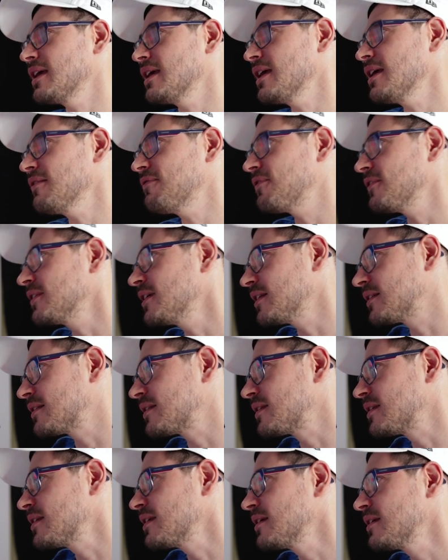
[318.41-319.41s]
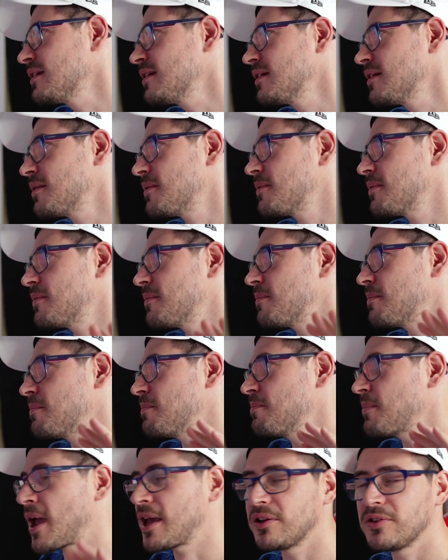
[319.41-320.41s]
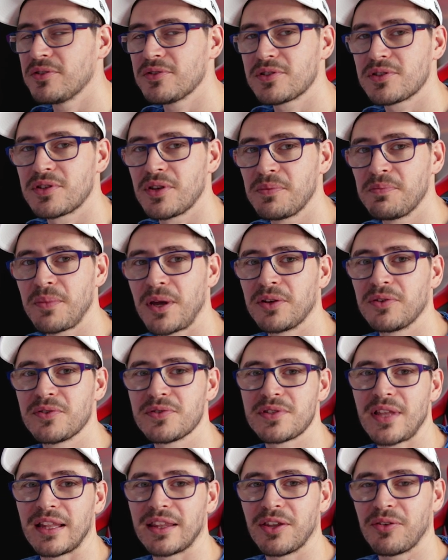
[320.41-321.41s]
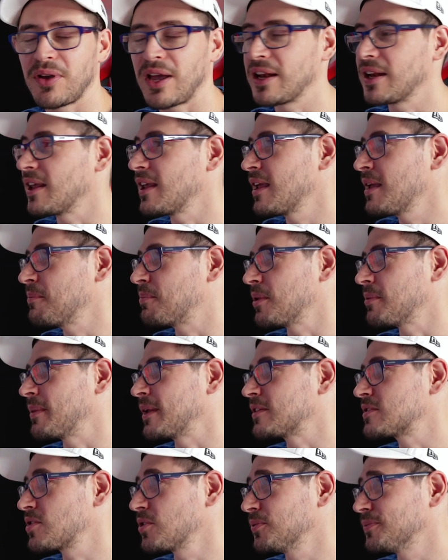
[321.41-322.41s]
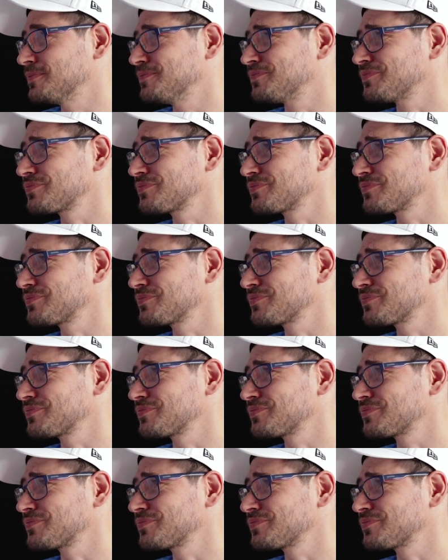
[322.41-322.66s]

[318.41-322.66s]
infinite menus, submenus that you can implement. So